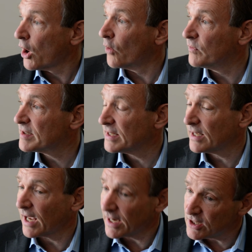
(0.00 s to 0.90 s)

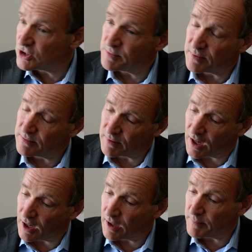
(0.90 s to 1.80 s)
obviously energy
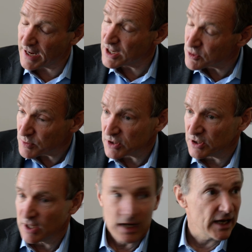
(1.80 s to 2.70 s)
management
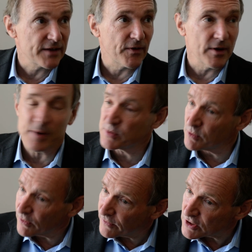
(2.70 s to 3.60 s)
is very much
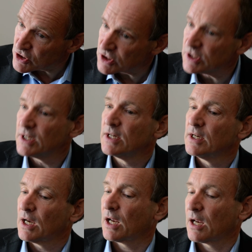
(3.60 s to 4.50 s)
more efficient,
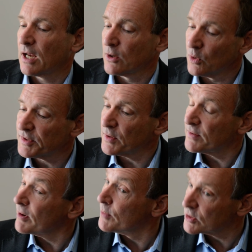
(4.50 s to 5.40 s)
and also
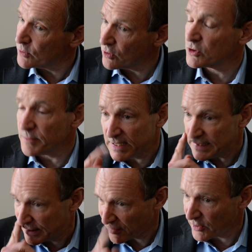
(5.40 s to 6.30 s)
it's very much more
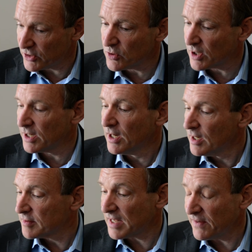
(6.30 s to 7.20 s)
automated, so that you
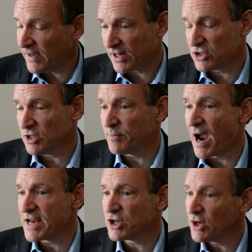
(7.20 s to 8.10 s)
can save energy
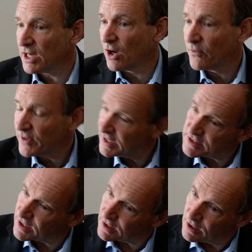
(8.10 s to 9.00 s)
by turning off the
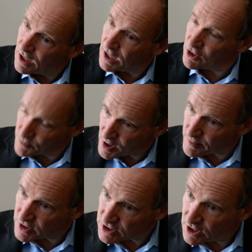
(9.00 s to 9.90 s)
heating in your
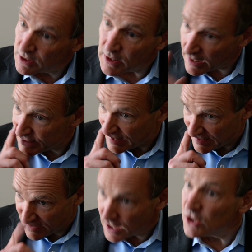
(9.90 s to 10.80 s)
apartment, and
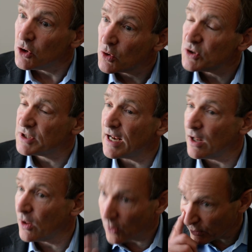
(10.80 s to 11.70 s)
then you can
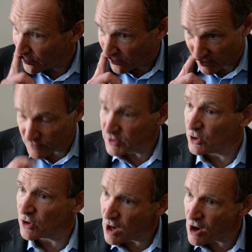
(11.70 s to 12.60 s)
tell, or with
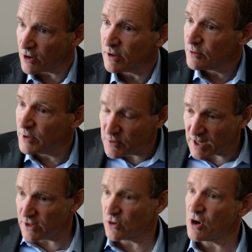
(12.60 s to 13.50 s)
your car, when you
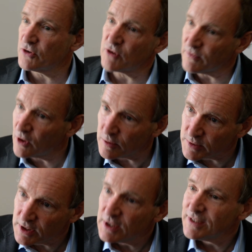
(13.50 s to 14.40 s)
get in your car to drive
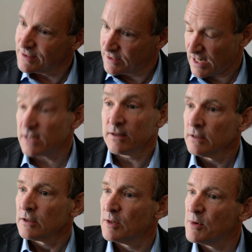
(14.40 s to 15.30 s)
home,
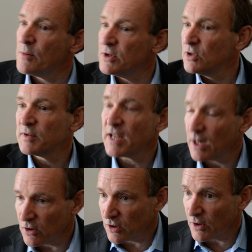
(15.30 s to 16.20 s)
then the moment you say,
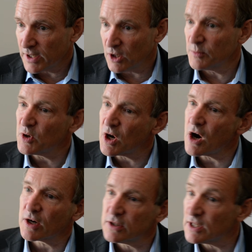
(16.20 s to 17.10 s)
oh, we're going home, your
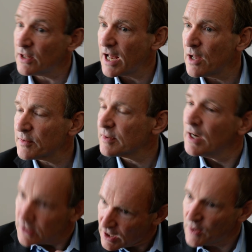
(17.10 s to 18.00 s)
car can tell the house
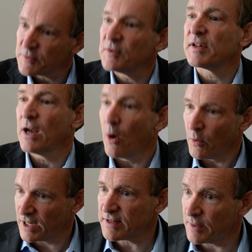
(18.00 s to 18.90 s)
can say,
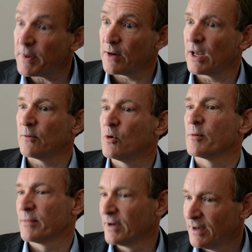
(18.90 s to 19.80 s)
oh yes, I better get
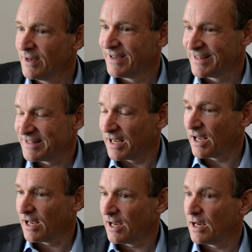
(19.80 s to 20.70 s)
warm.
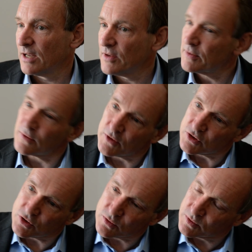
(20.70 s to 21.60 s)
And then so
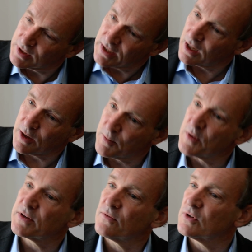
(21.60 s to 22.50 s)
as you
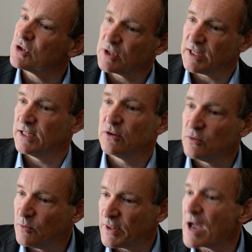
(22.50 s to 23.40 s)
most
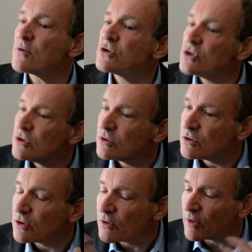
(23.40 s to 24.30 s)
efficiently, without
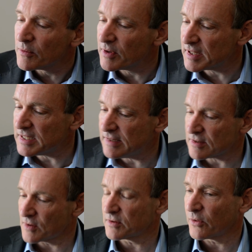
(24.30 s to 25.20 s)
the city
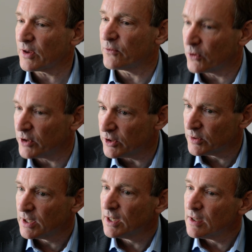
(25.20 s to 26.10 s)
starts to think for
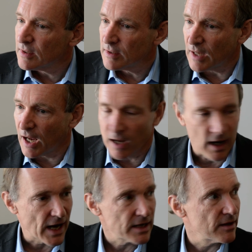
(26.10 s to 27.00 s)
you,
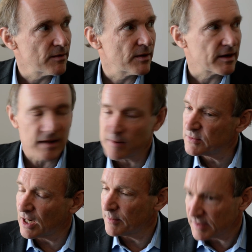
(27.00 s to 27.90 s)
and at the same
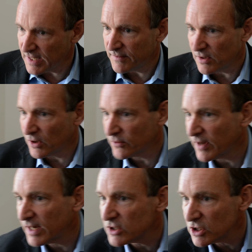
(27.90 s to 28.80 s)
time saves a lot of
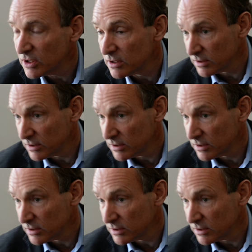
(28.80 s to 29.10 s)
energy.